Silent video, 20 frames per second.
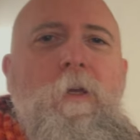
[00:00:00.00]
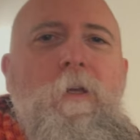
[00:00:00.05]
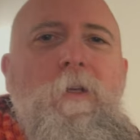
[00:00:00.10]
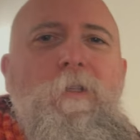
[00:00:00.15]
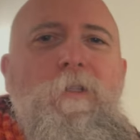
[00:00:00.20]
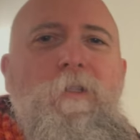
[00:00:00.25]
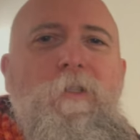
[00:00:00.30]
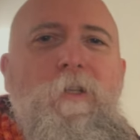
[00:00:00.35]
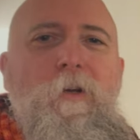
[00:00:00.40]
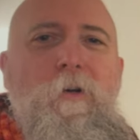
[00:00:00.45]

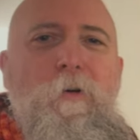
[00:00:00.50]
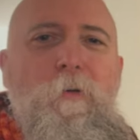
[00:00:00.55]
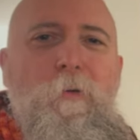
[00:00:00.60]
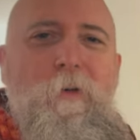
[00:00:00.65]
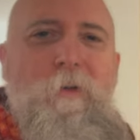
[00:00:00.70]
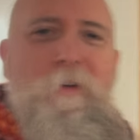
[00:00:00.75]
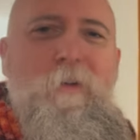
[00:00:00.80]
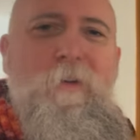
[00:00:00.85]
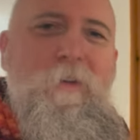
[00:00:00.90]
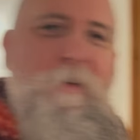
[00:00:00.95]
So
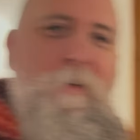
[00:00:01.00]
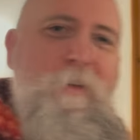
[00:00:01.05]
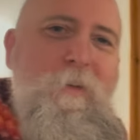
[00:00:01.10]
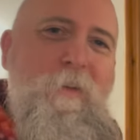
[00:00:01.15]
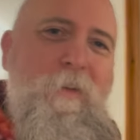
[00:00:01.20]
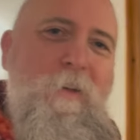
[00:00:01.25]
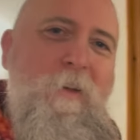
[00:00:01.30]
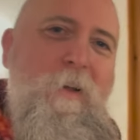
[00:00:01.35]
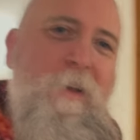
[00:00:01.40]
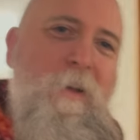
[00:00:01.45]

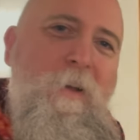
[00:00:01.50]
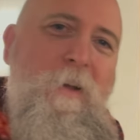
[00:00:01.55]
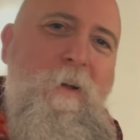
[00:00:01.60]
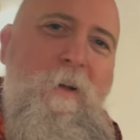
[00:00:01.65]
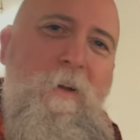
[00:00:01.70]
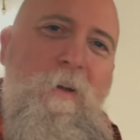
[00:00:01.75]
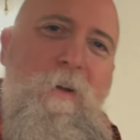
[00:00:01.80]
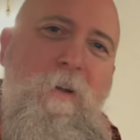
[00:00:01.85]
I'm